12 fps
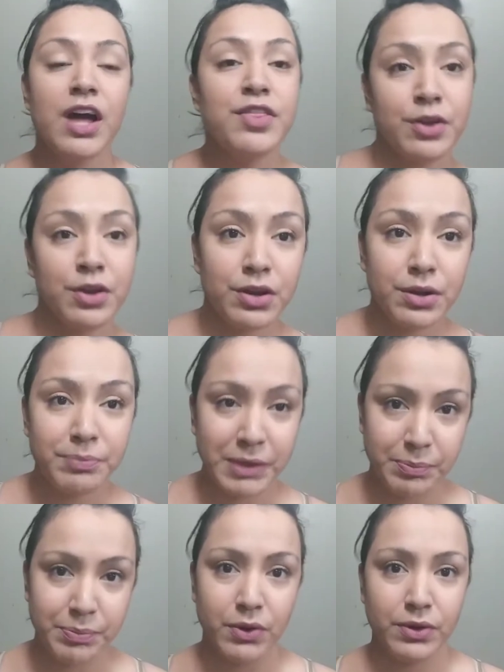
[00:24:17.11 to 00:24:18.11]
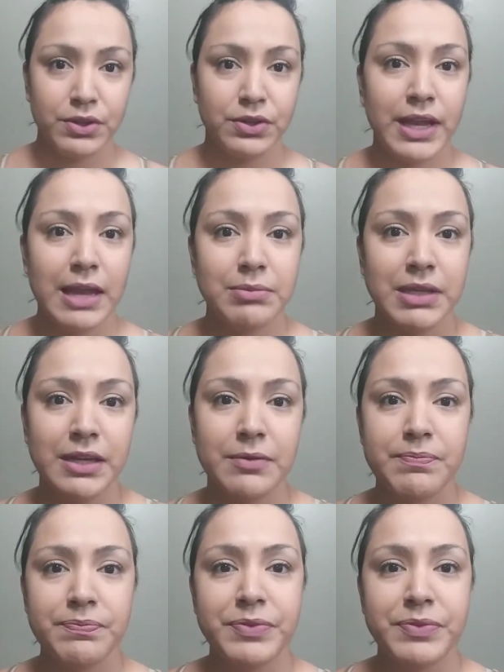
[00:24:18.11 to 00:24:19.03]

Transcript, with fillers: other people. You get me?